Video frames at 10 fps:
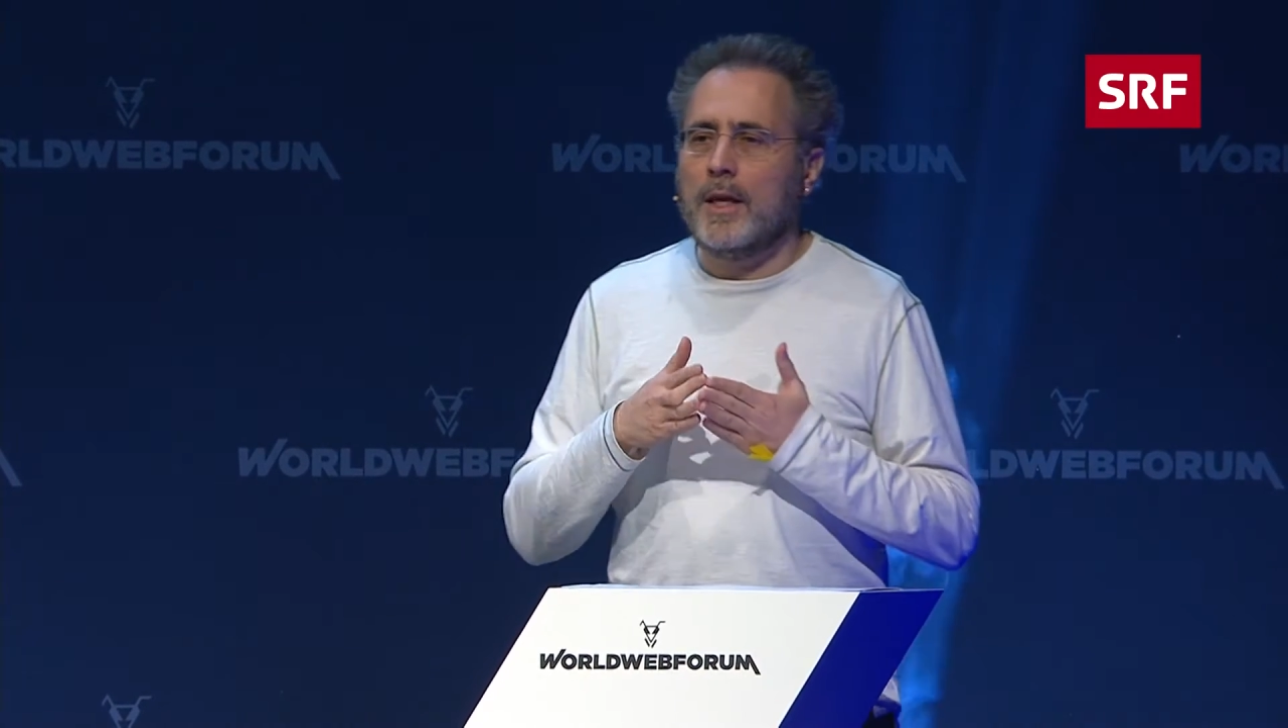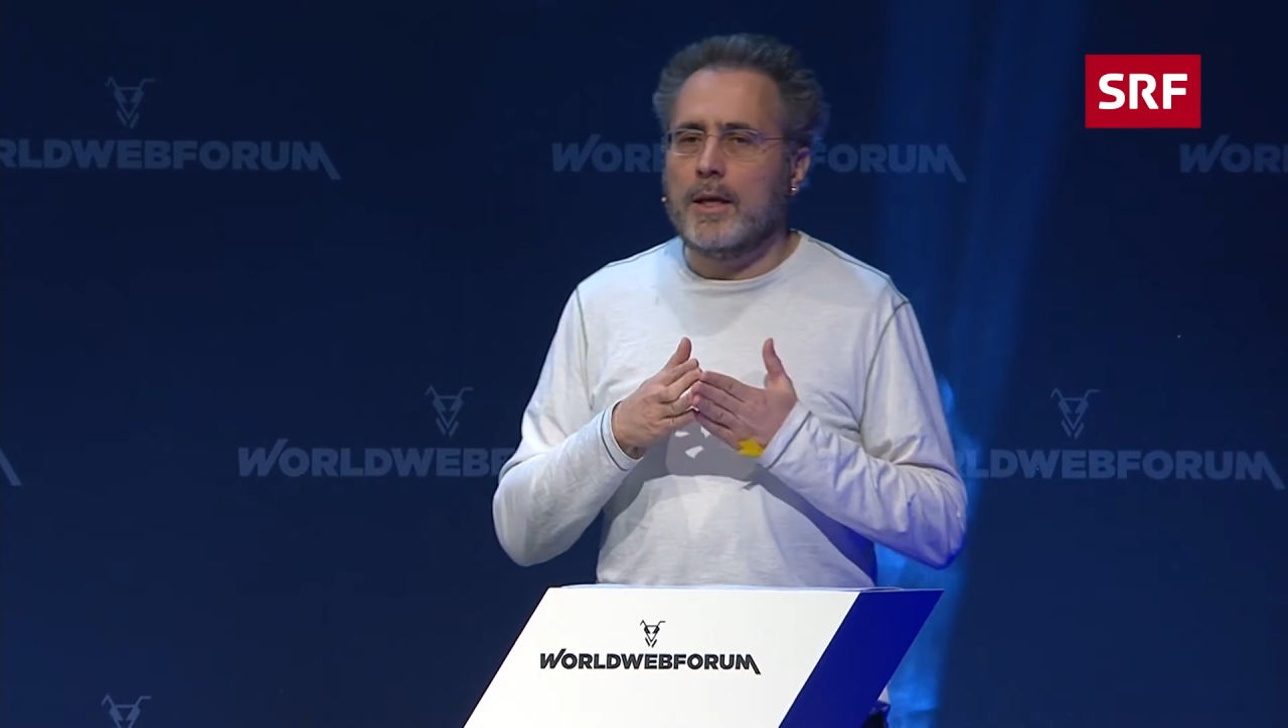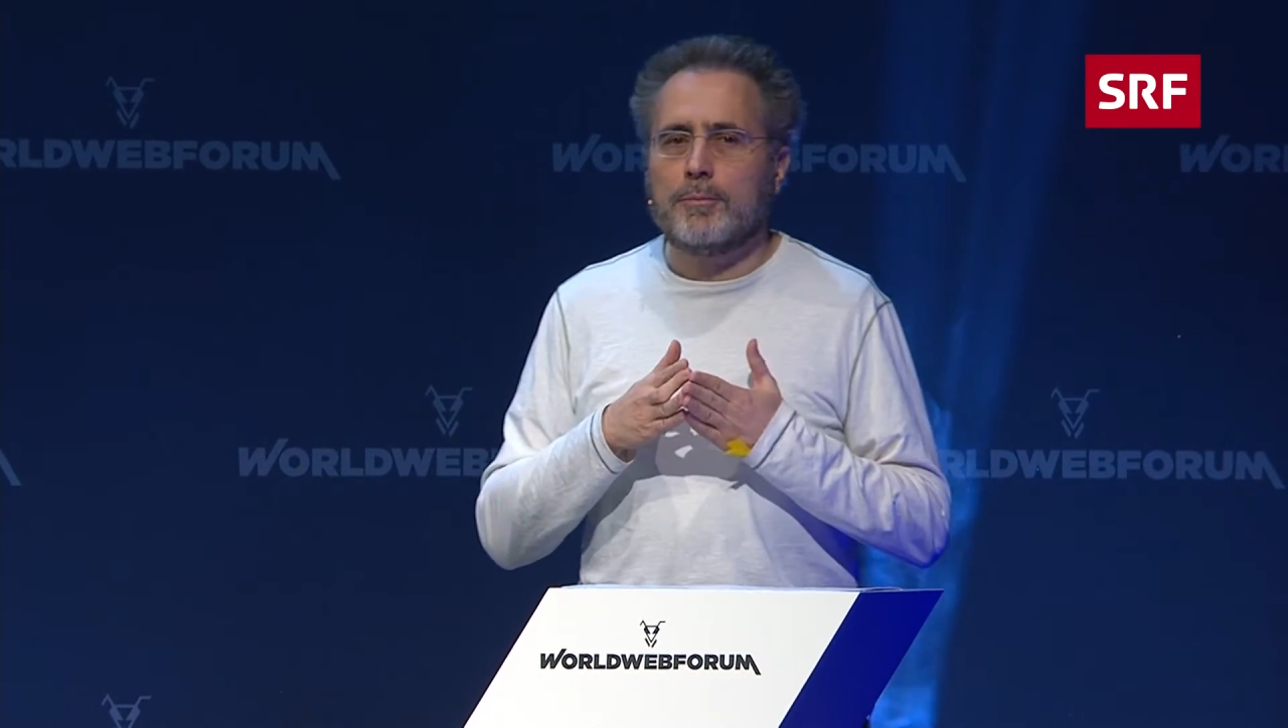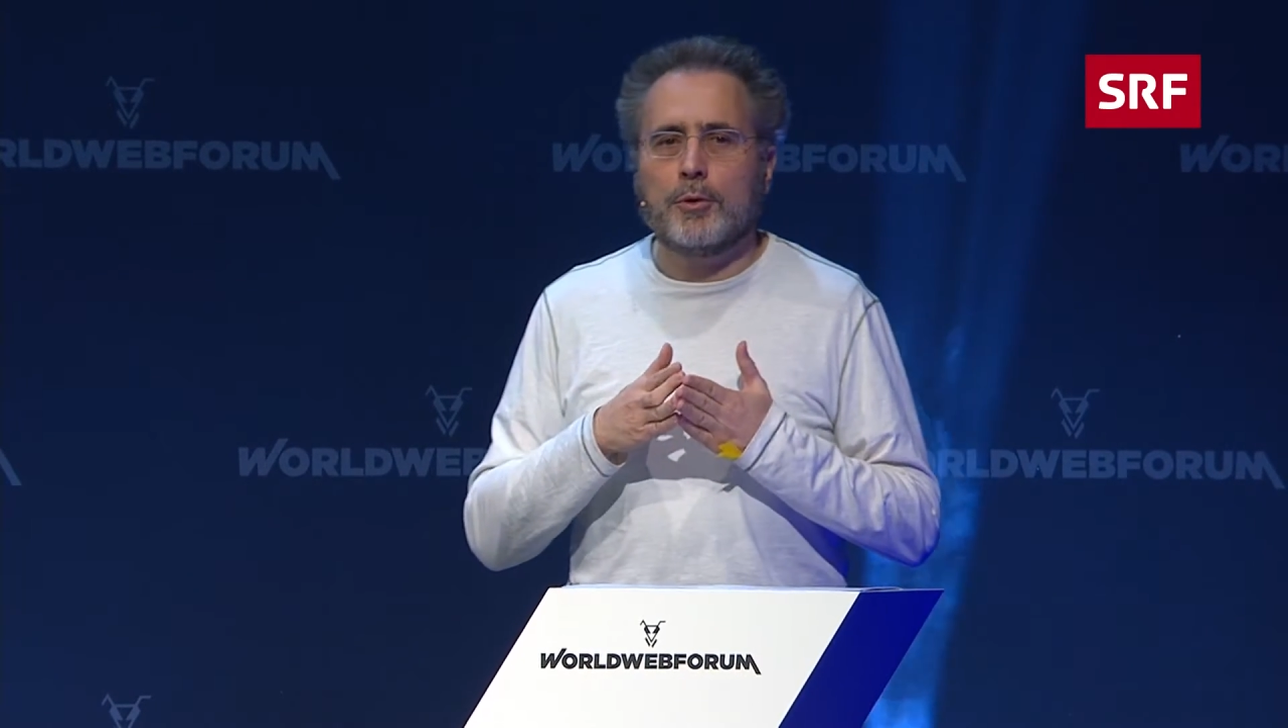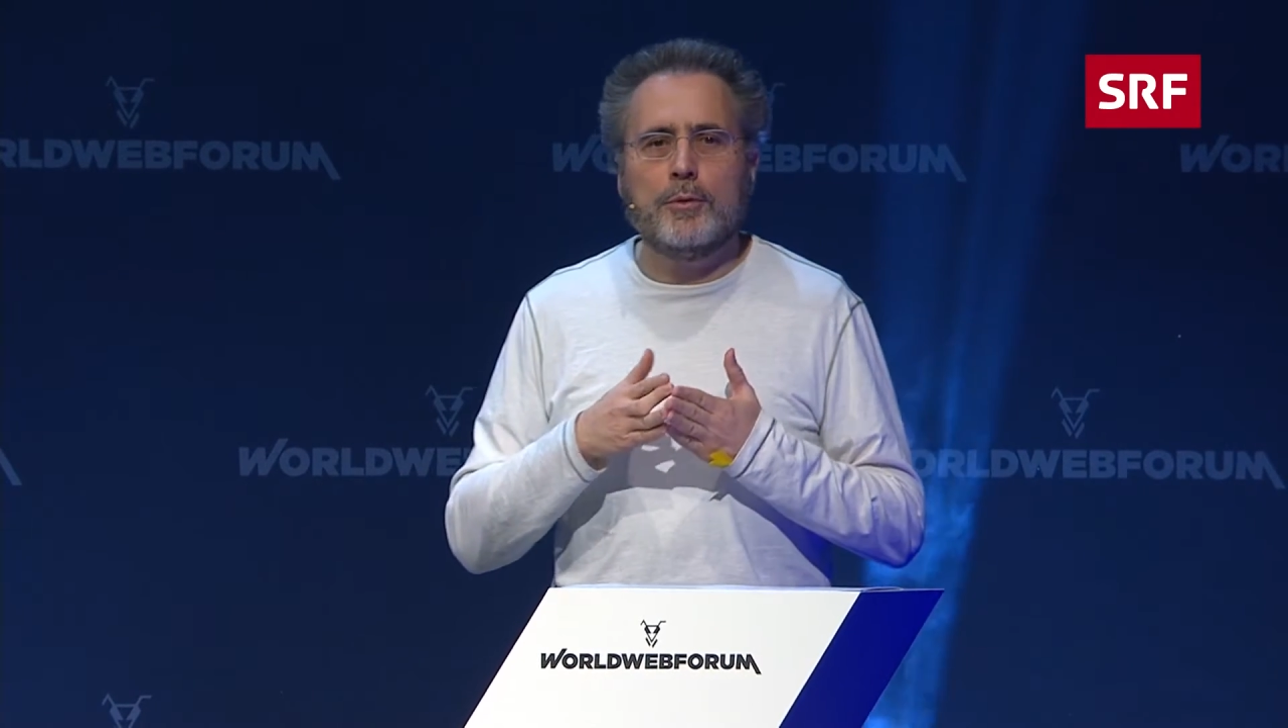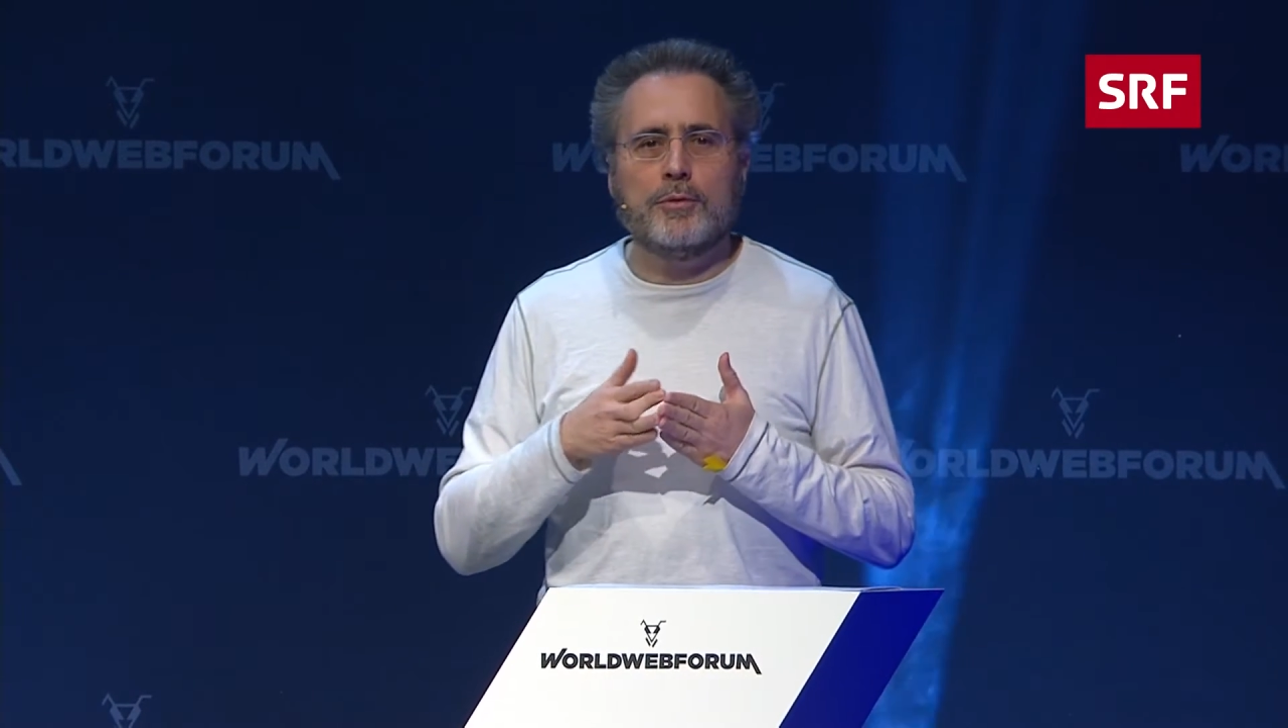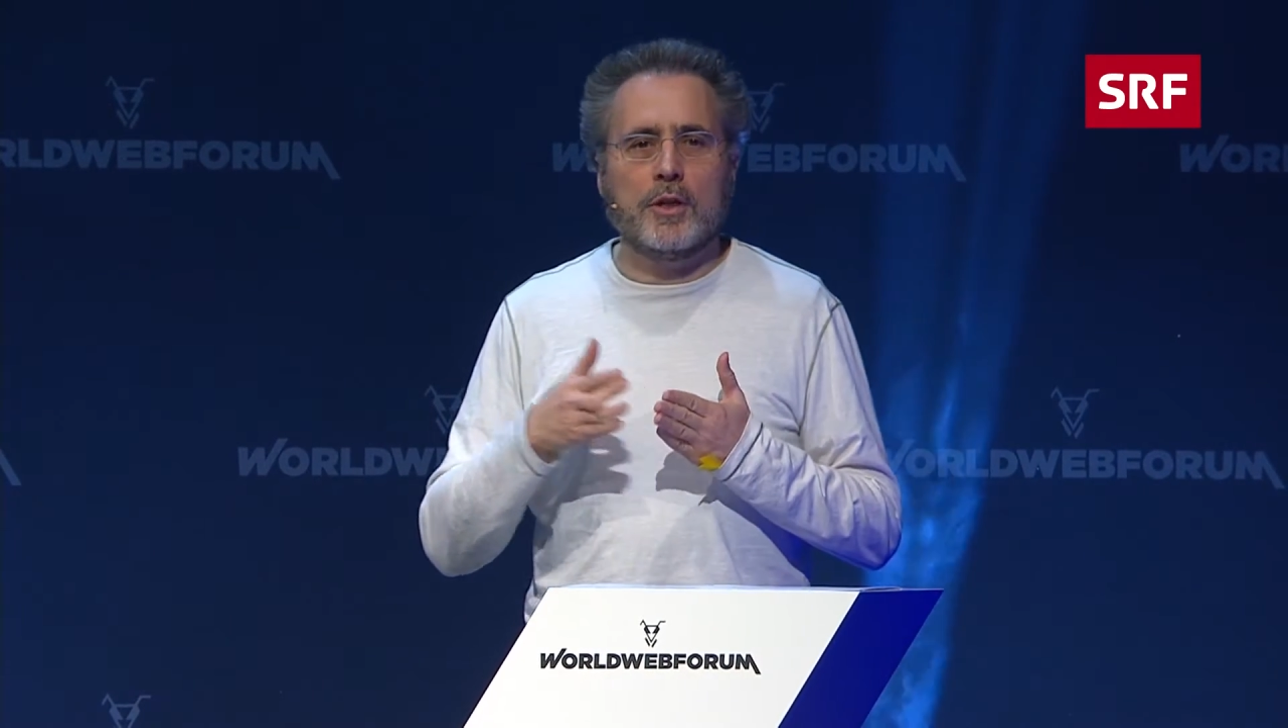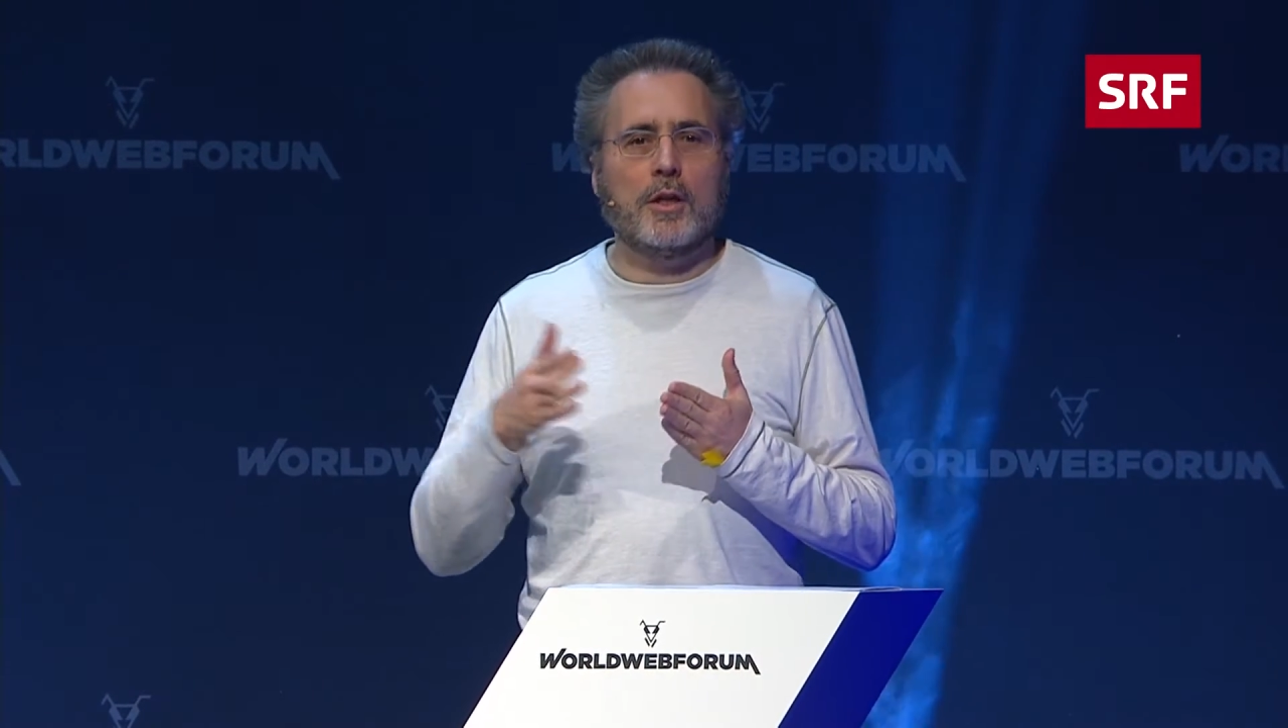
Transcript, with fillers: improved